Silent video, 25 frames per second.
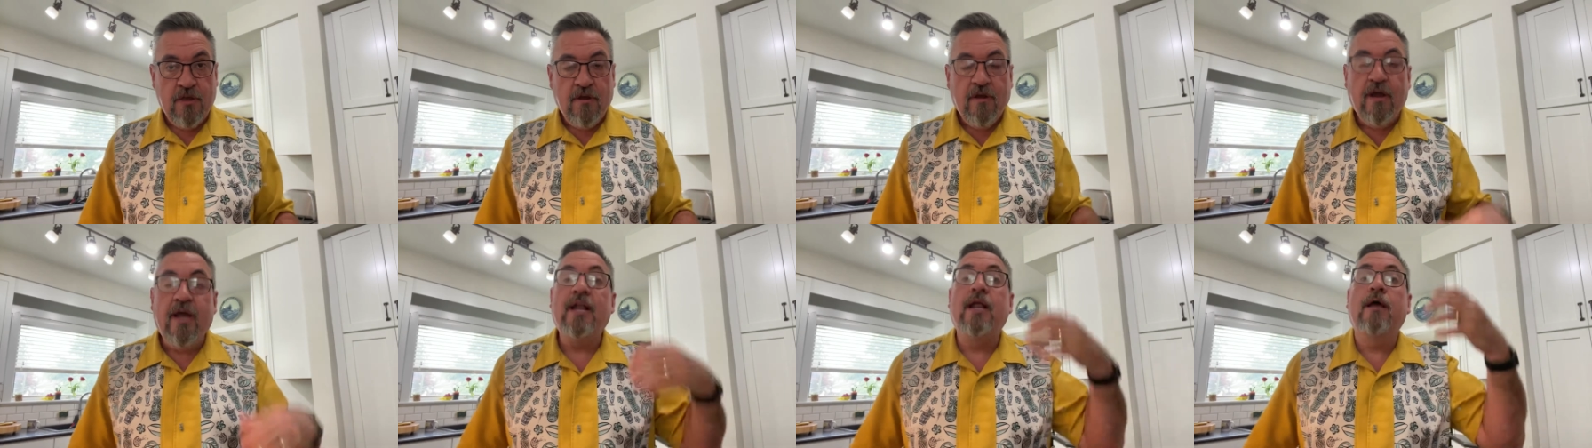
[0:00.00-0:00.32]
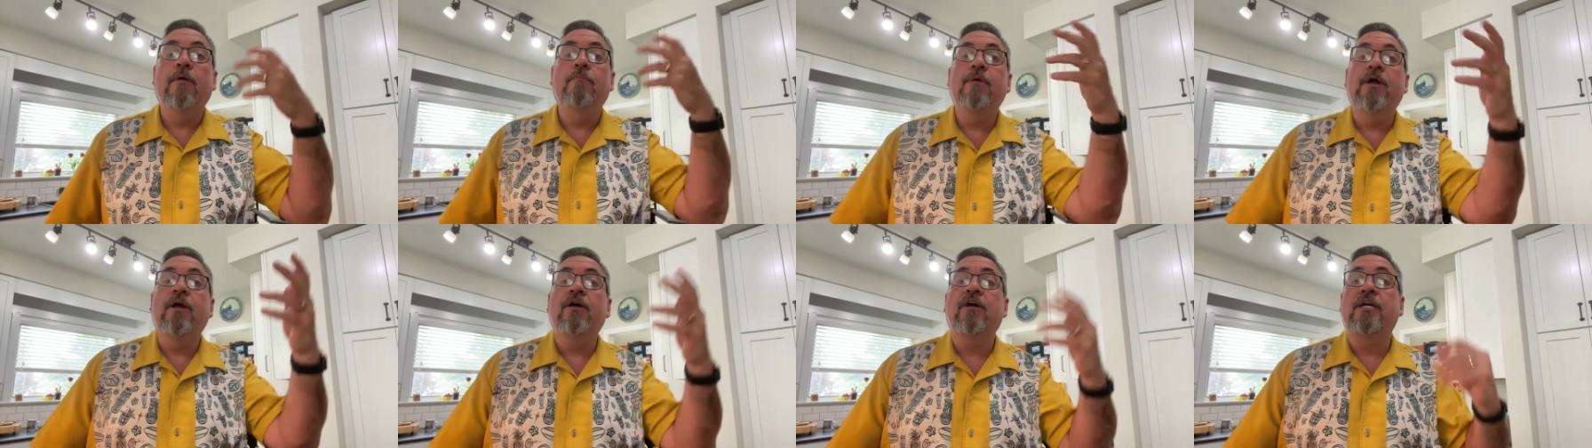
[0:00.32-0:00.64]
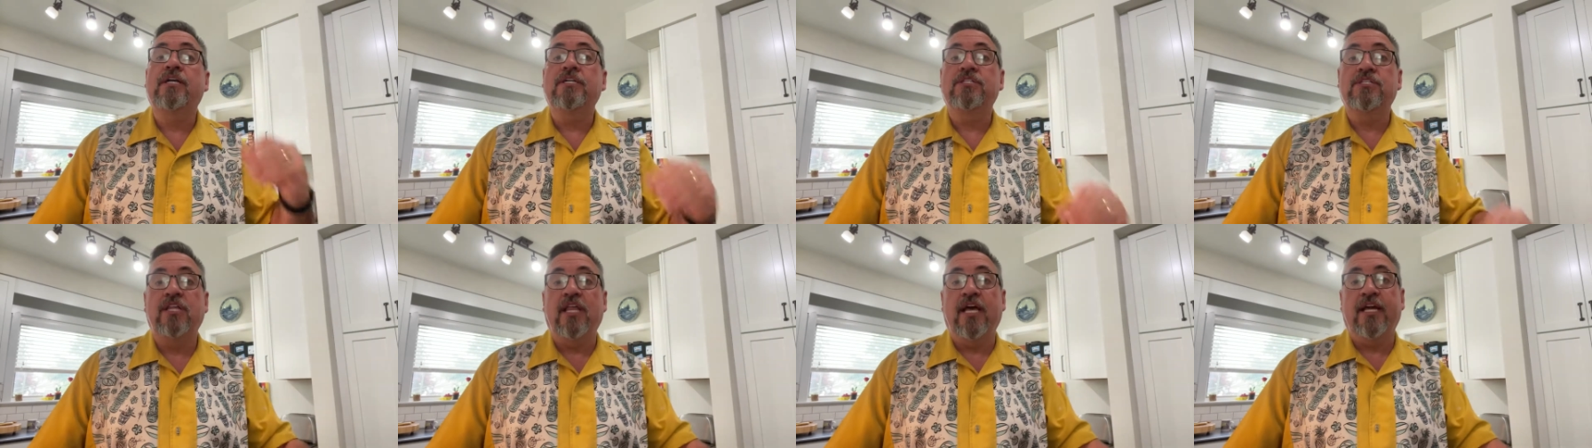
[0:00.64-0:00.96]
Right?
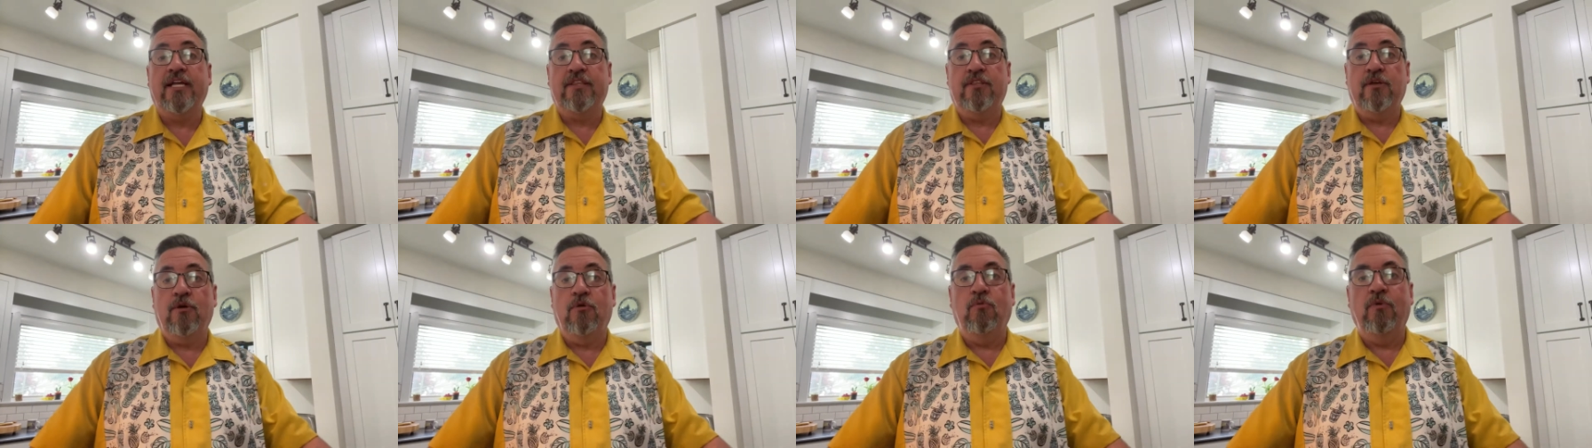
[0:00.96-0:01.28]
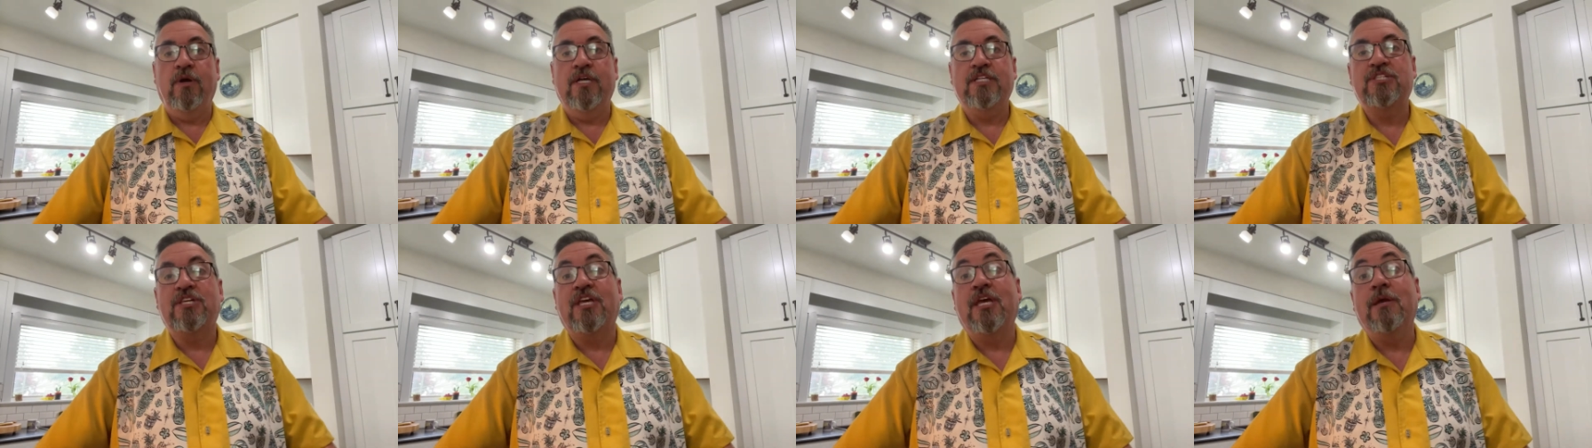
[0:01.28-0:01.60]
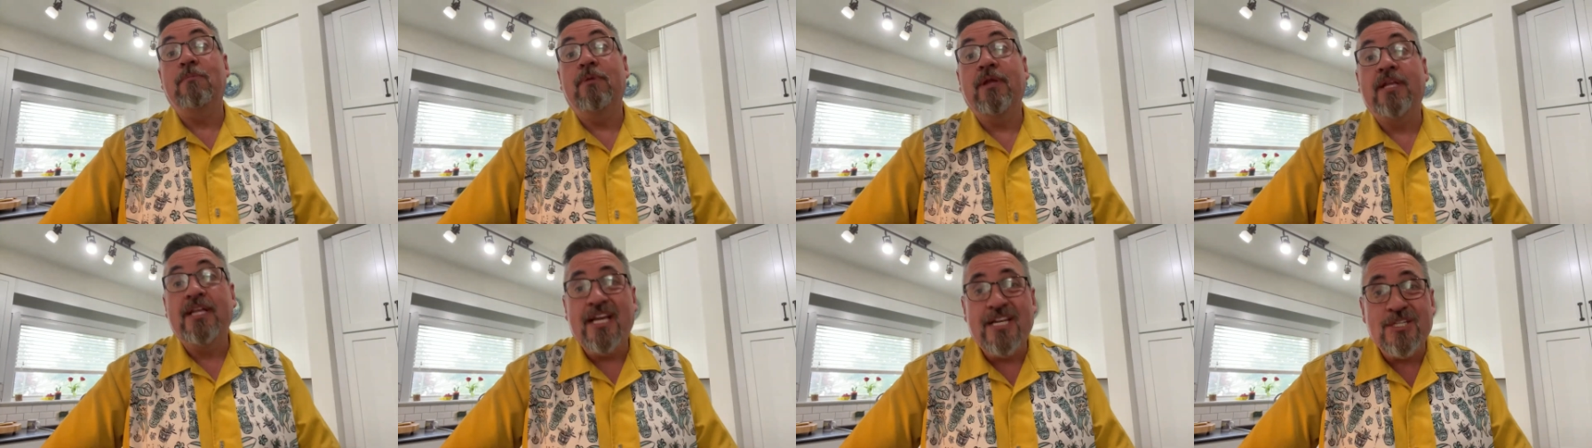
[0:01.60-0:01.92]
Americans like their whiskey,
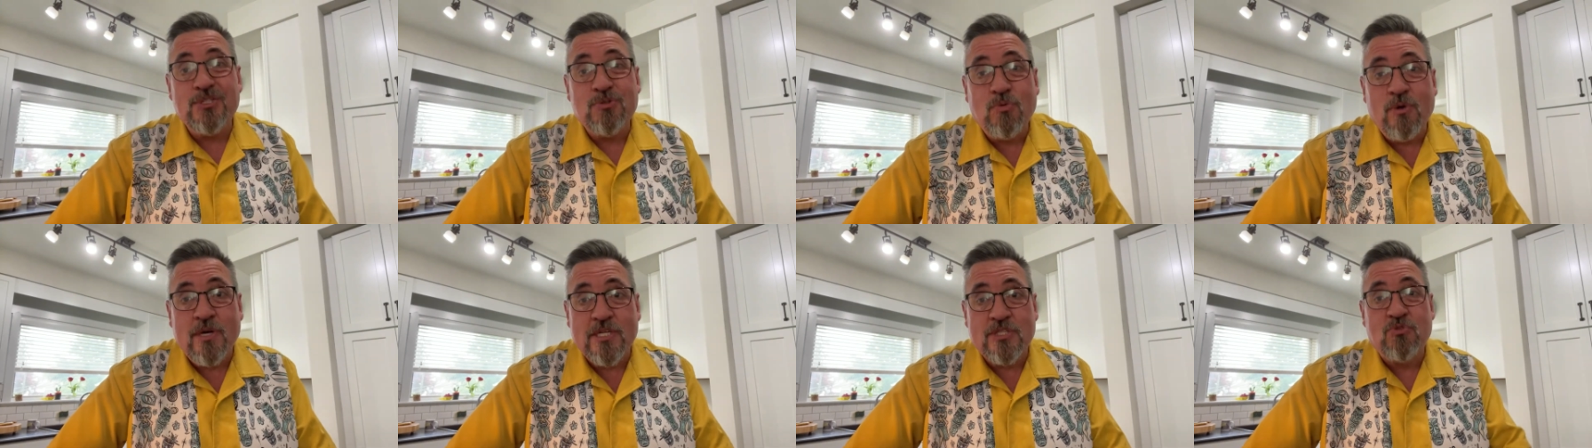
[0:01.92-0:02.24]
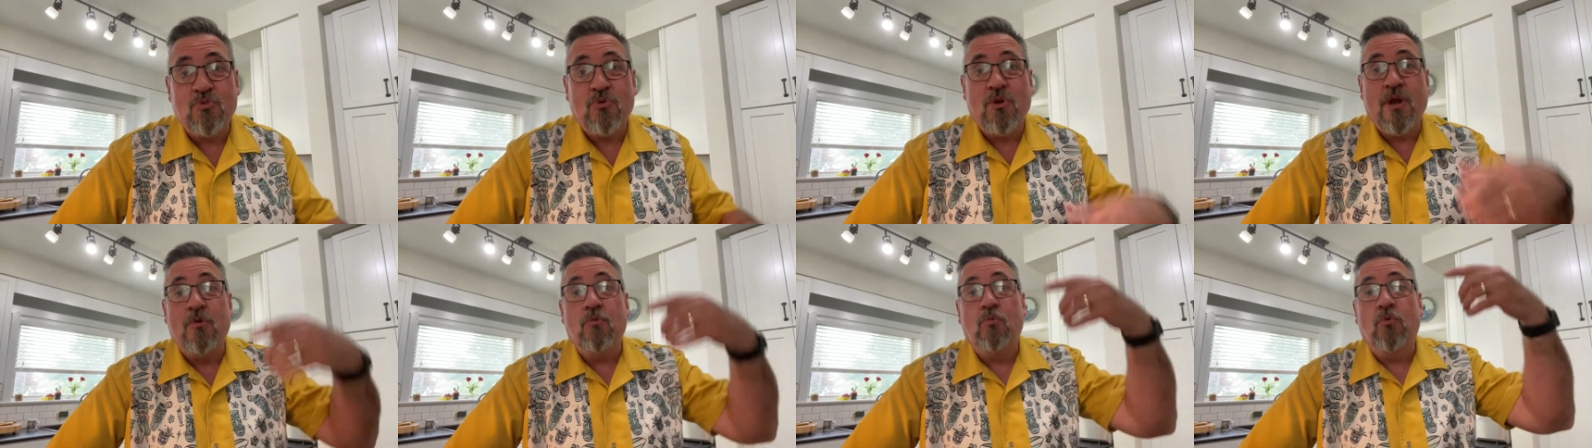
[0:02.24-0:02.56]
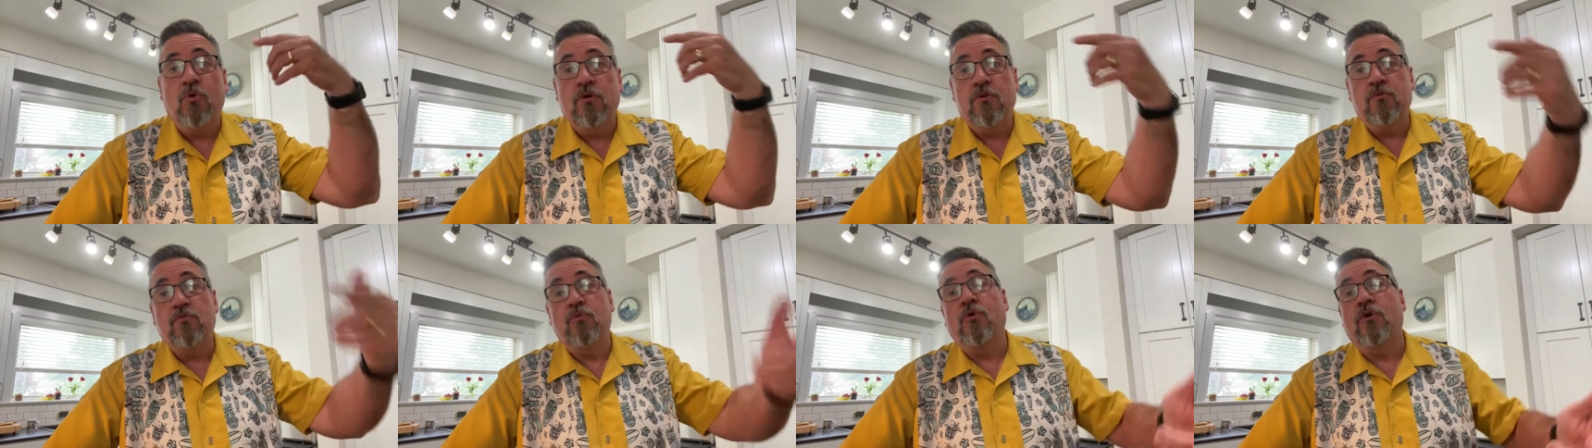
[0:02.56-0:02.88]
but guess what? During
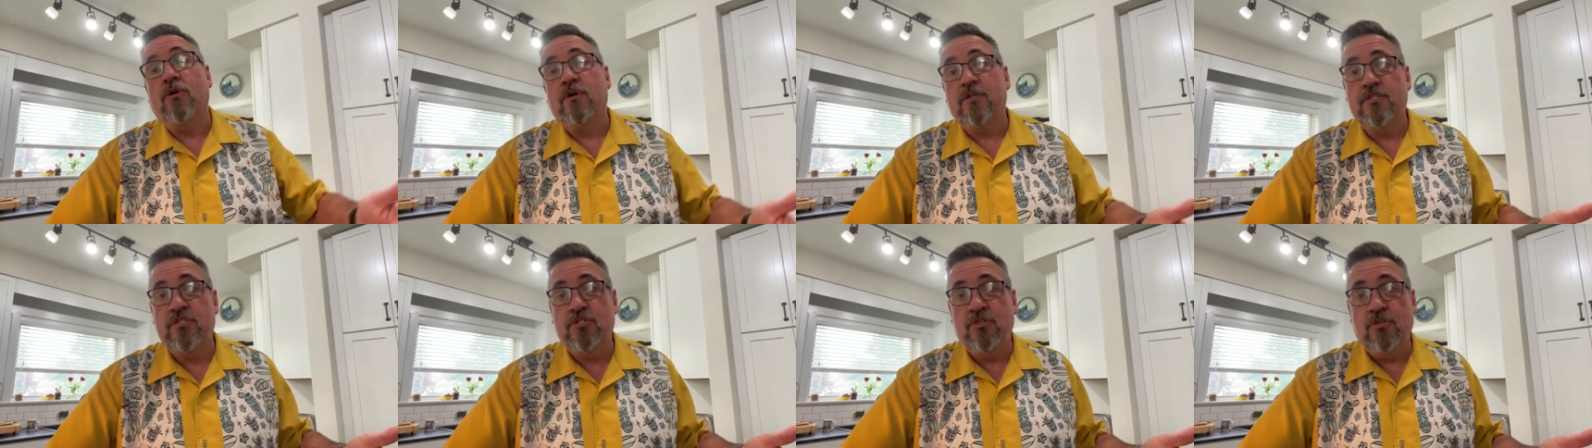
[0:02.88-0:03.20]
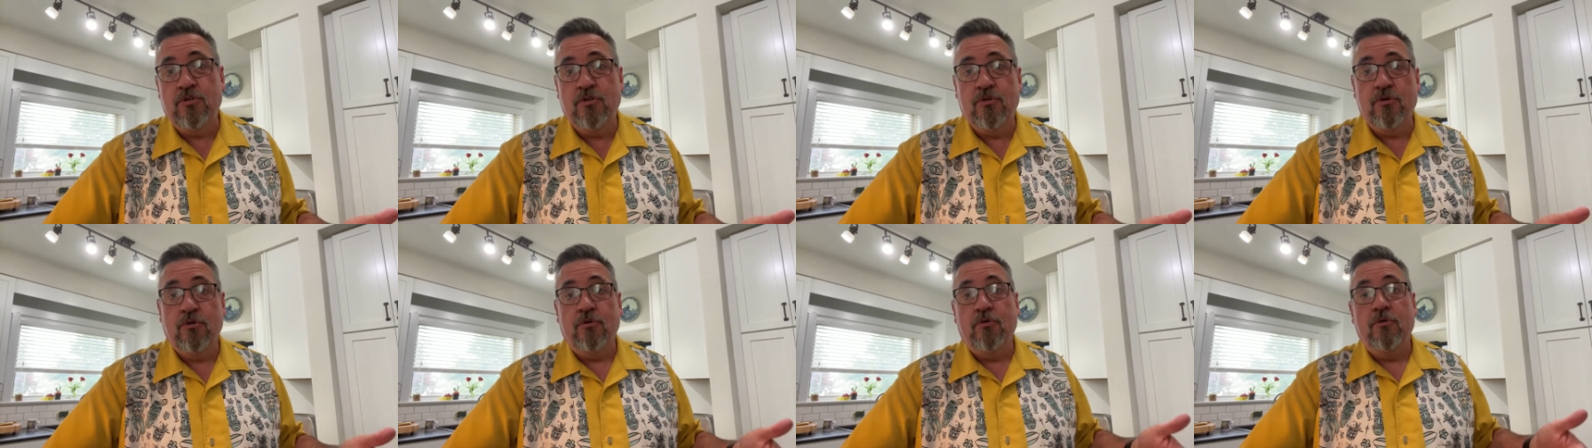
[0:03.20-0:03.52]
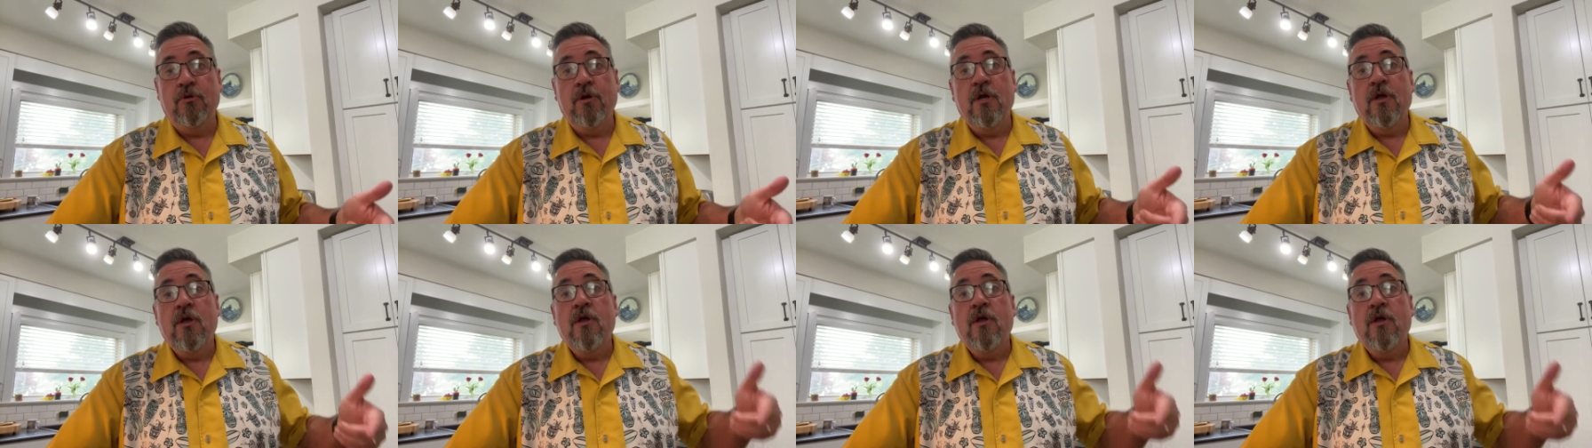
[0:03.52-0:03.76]
World War II,